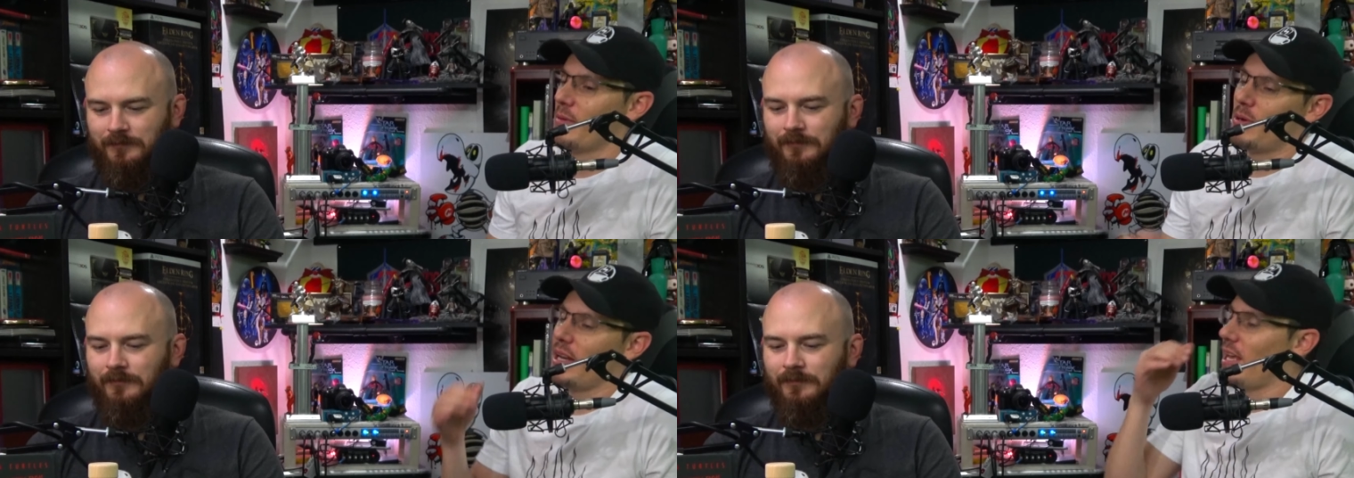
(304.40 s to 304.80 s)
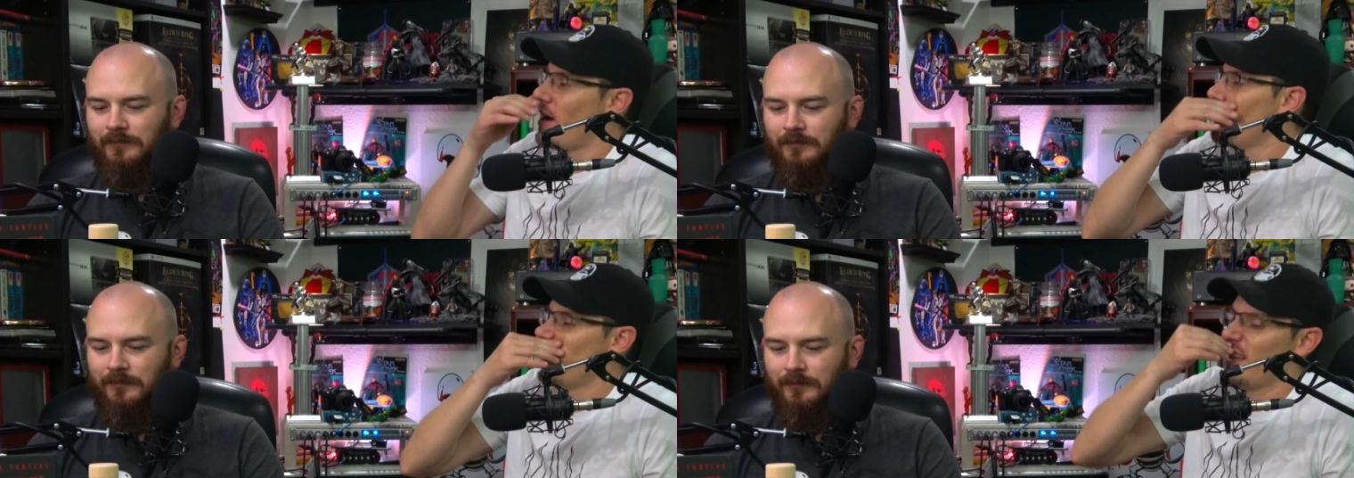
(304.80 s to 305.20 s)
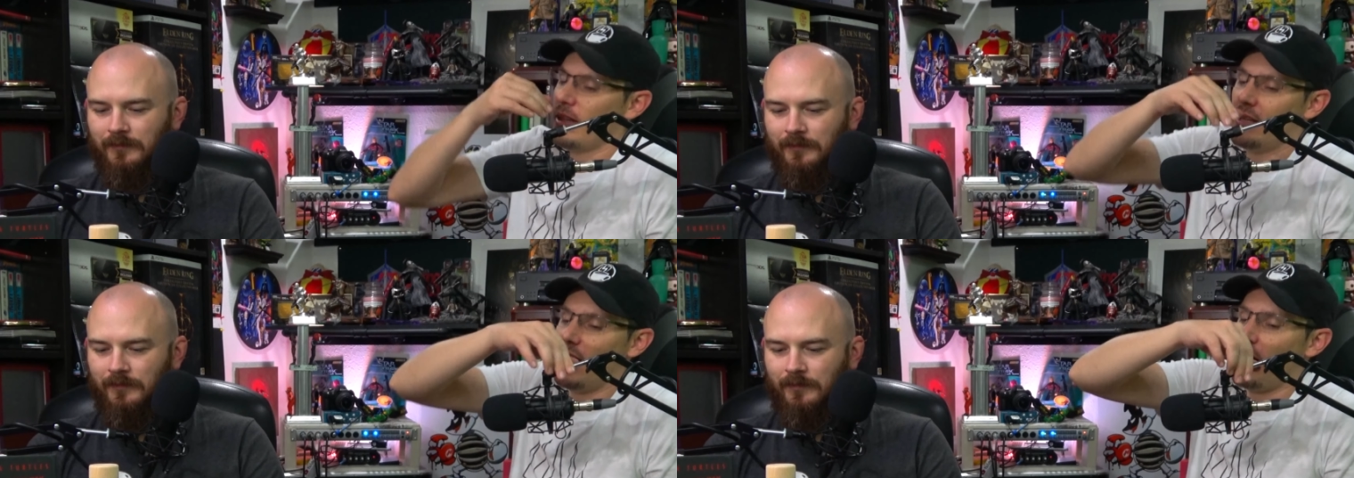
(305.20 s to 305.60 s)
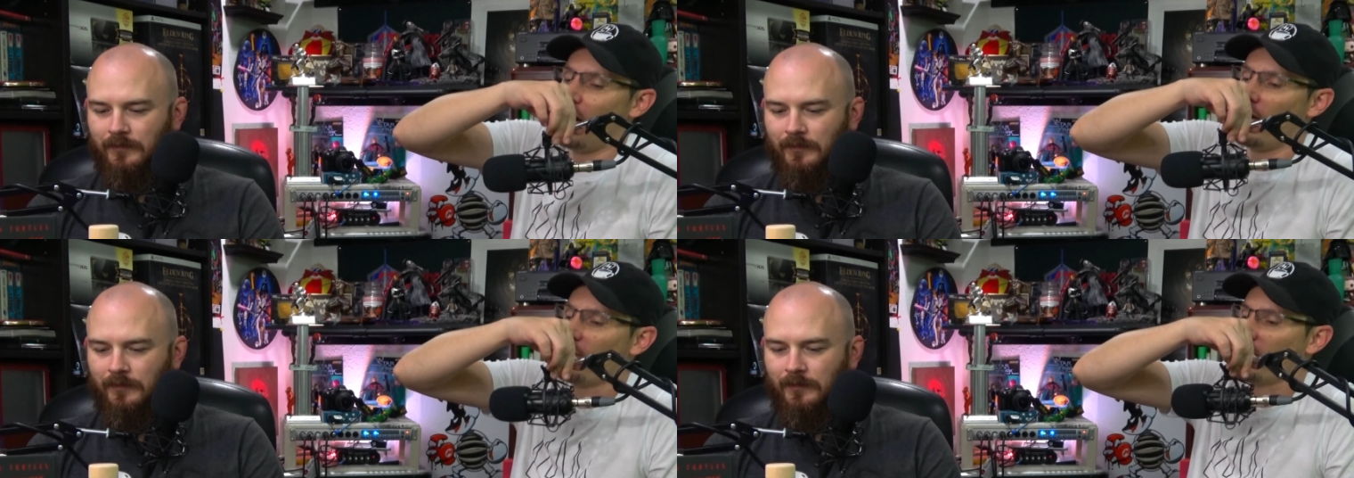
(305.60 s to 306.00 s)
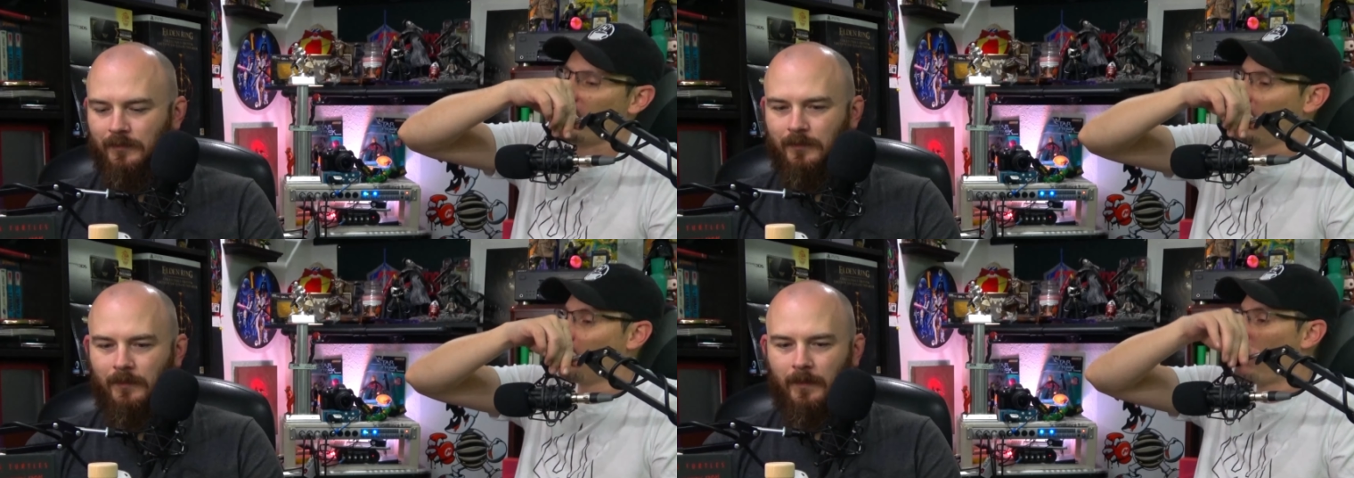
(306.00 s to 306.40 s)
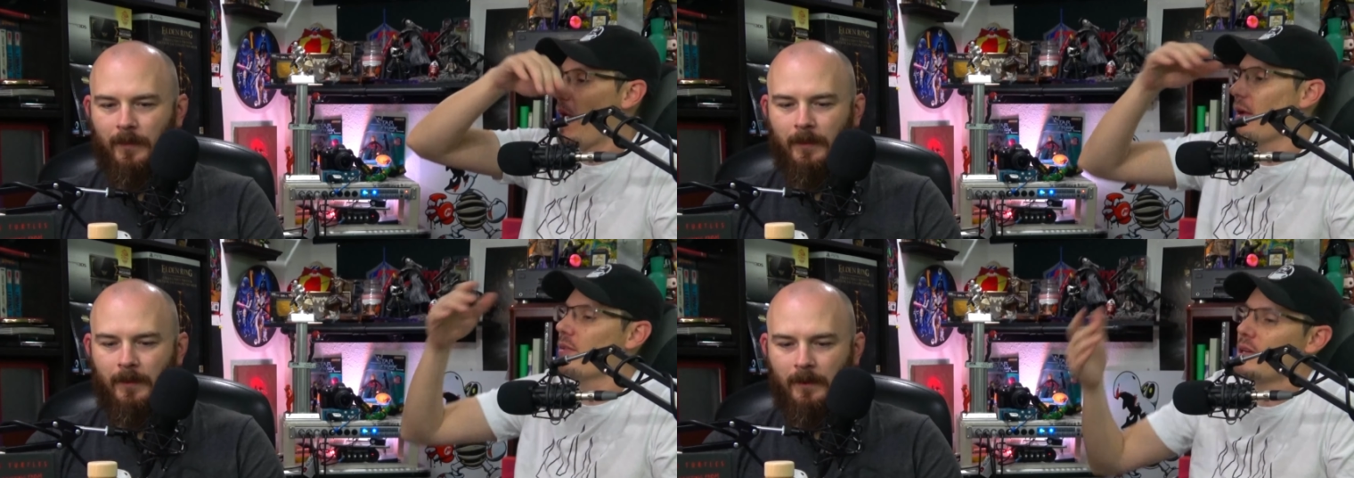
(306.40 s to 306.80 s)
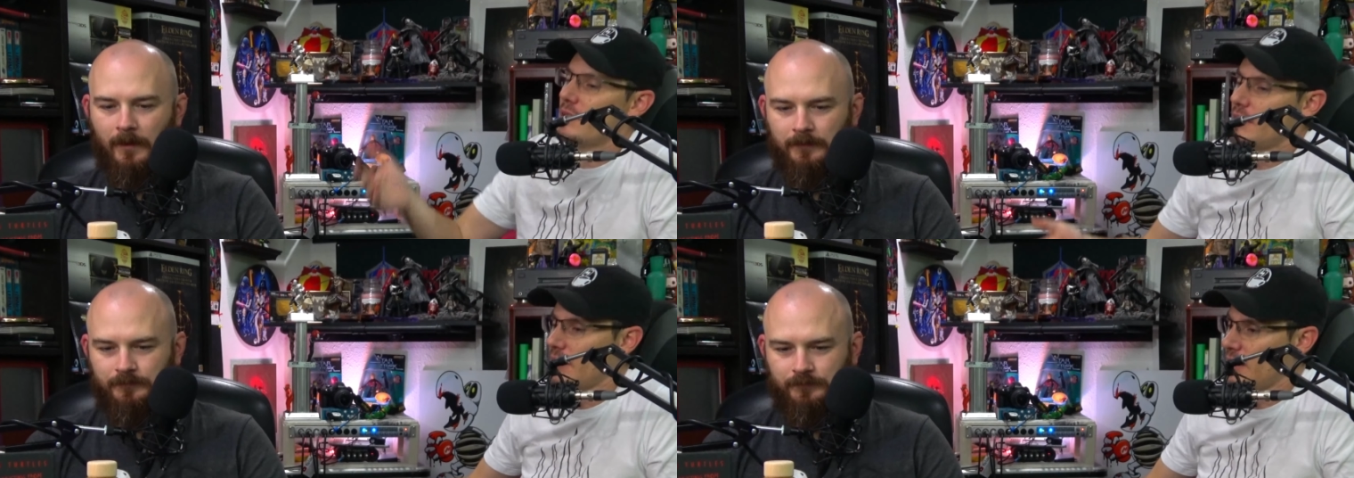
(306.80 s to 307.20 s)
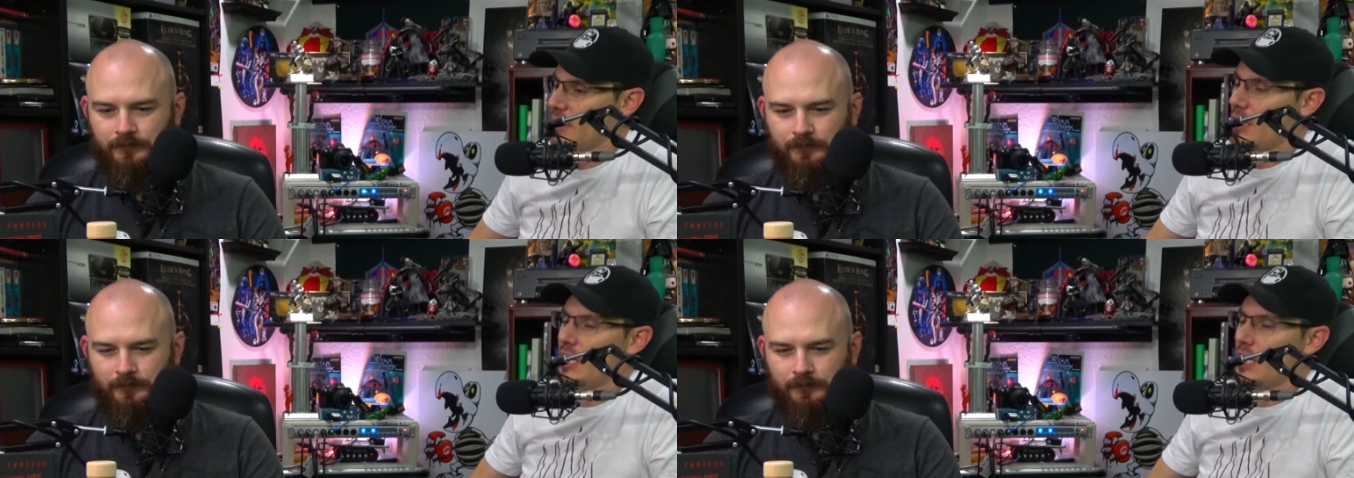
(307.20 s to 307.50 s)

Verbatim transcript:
Speaker 1: But anyhow, they offered, apparently,